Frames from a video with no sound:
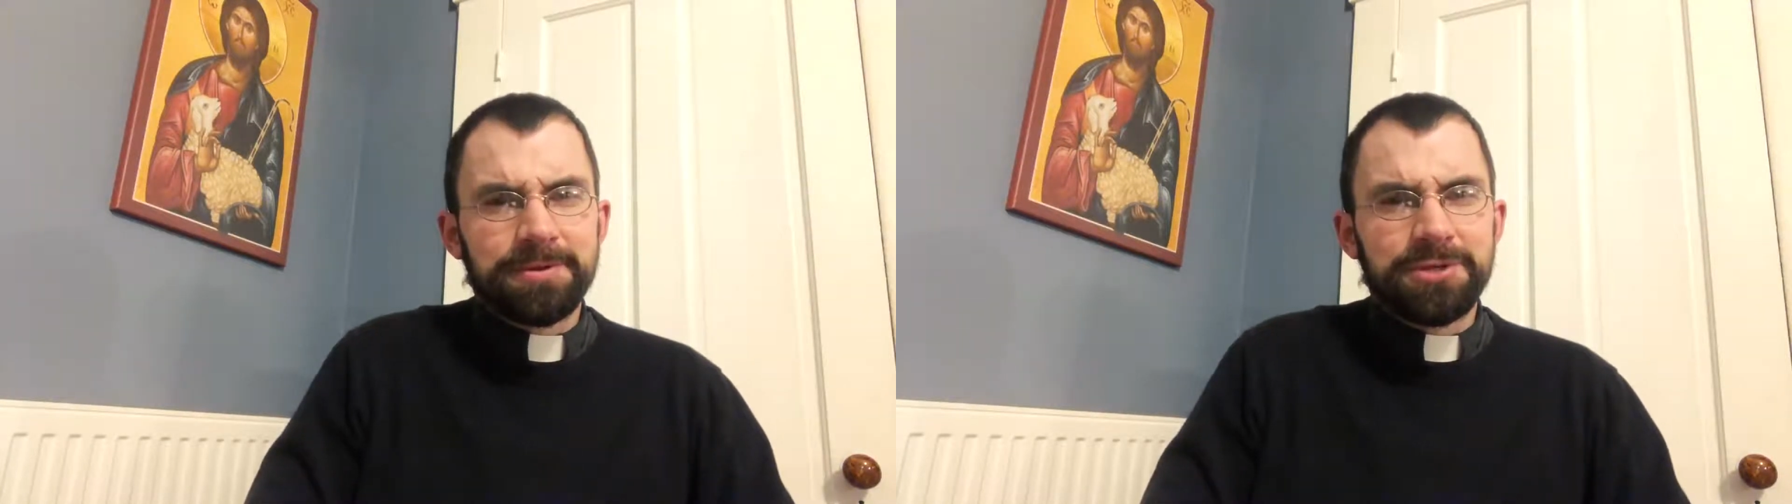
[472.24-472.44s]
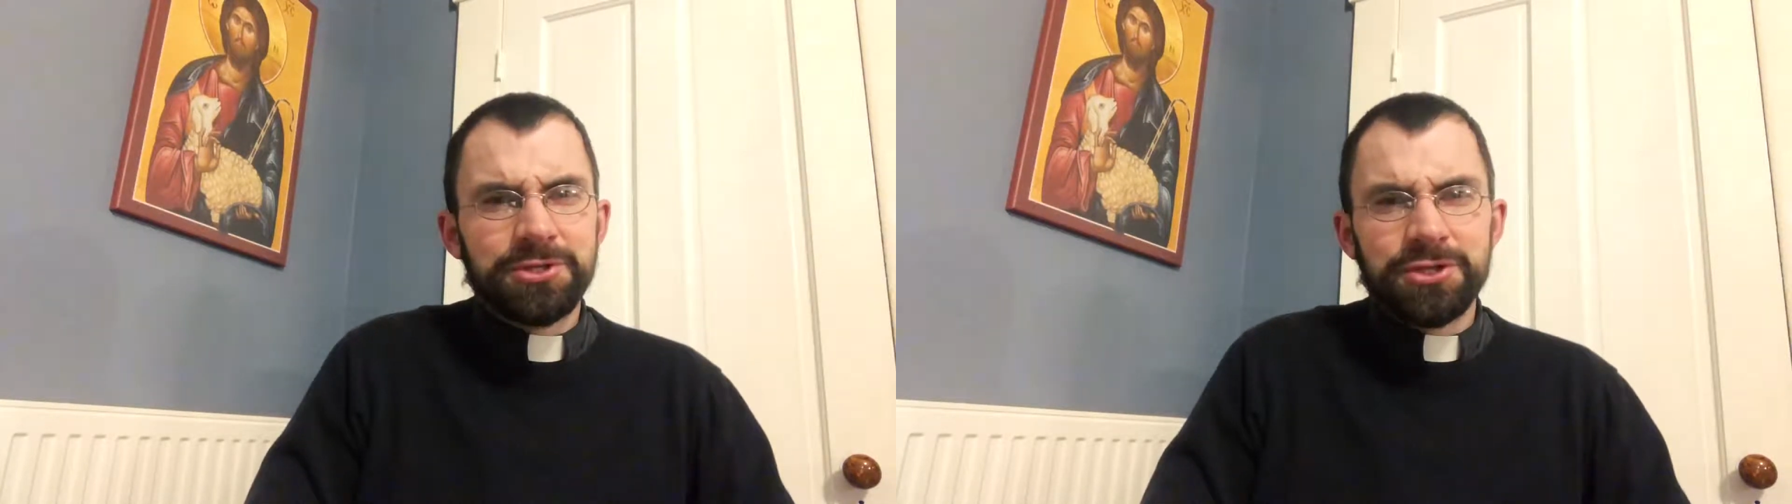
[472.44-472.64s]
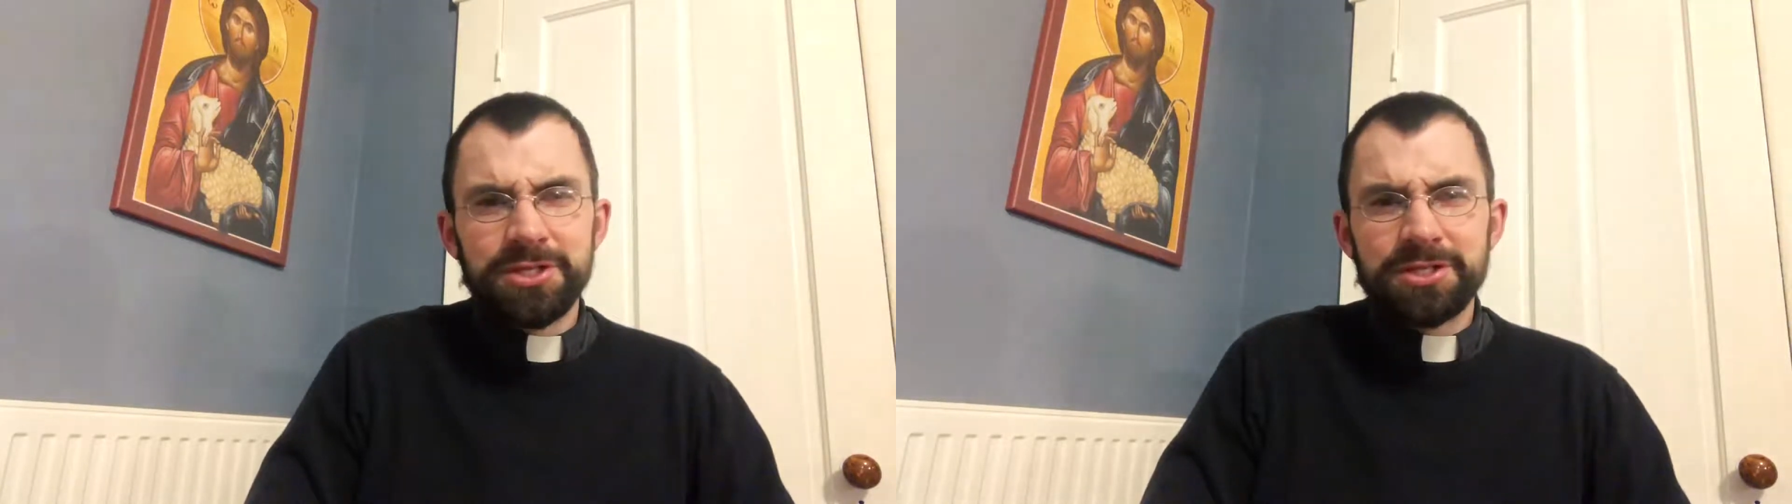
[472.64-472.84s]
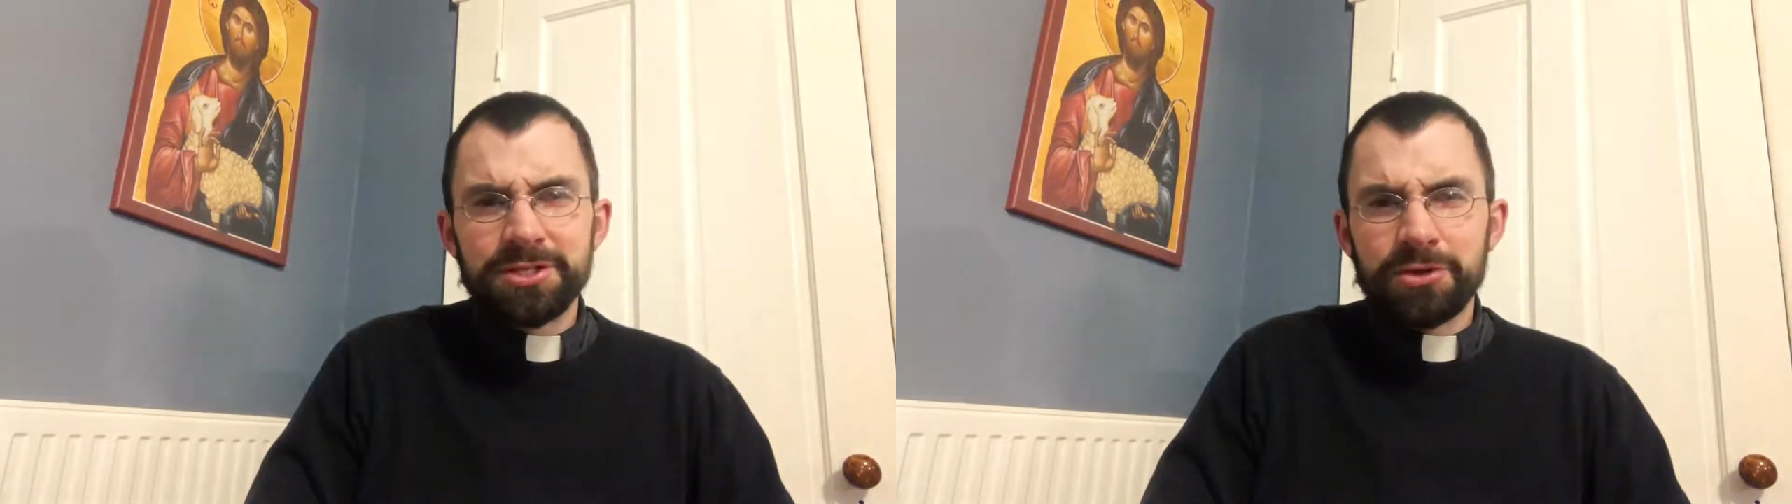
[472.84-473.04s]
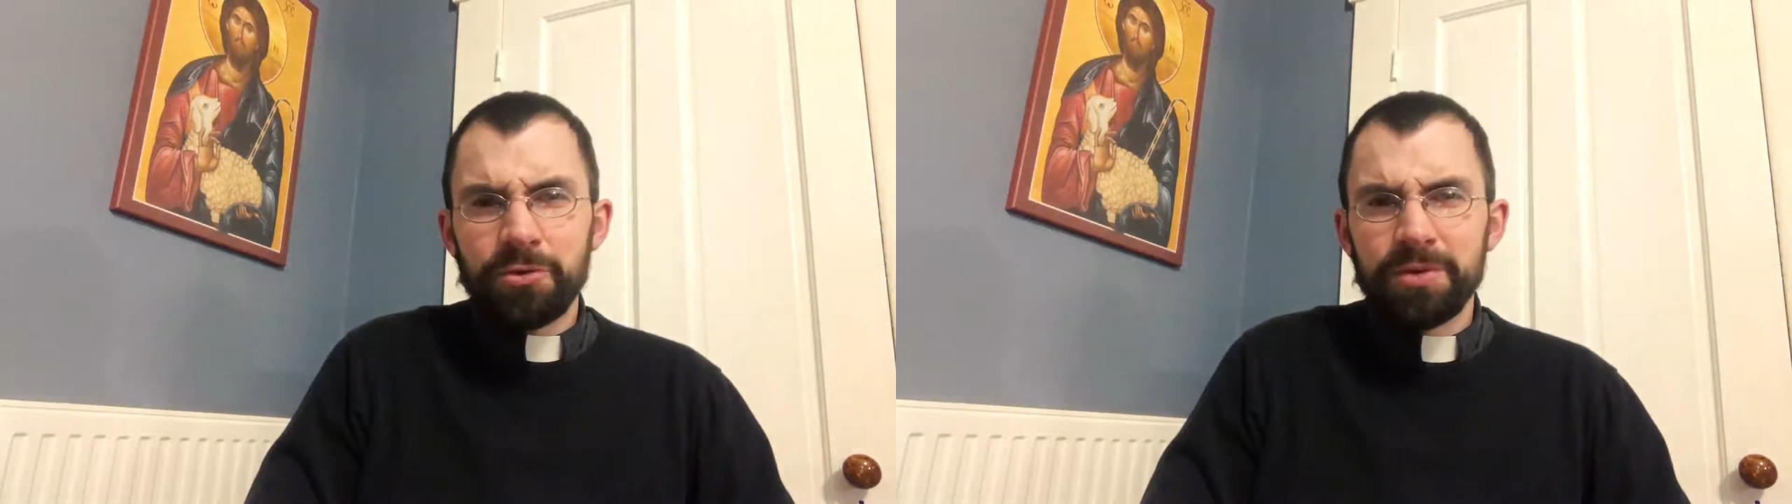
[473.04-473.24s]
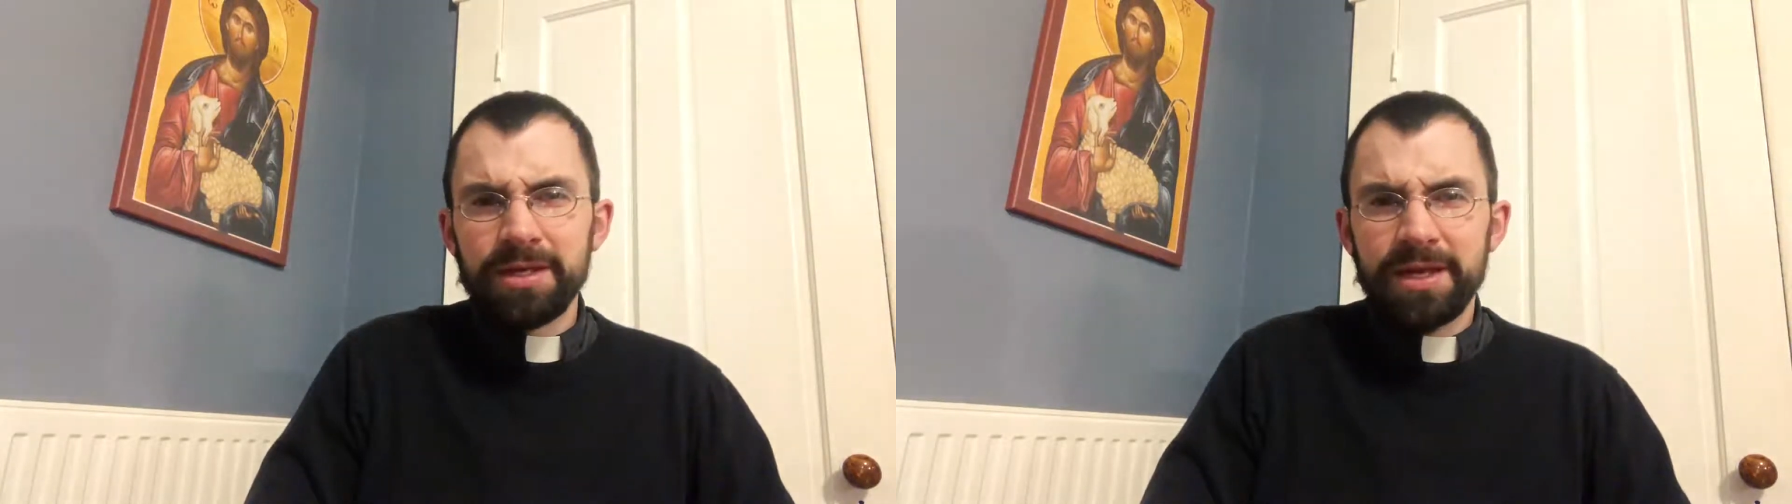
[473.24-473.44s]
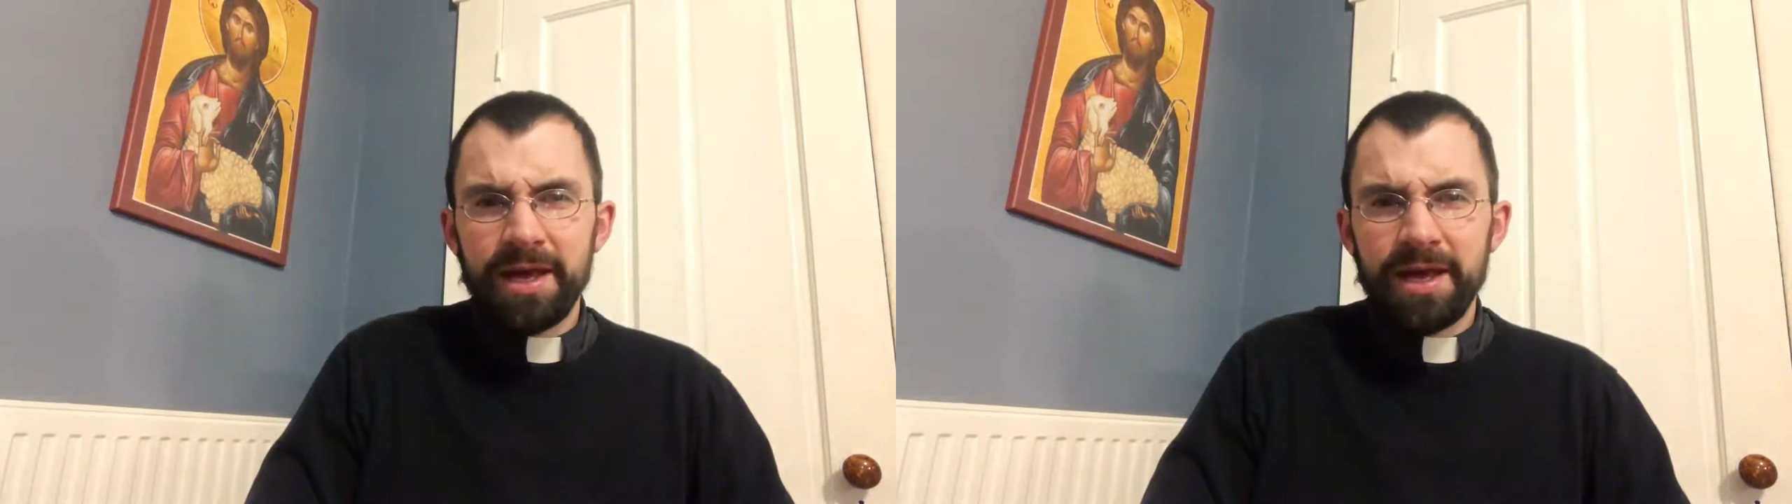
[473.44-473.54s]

Did Jesus only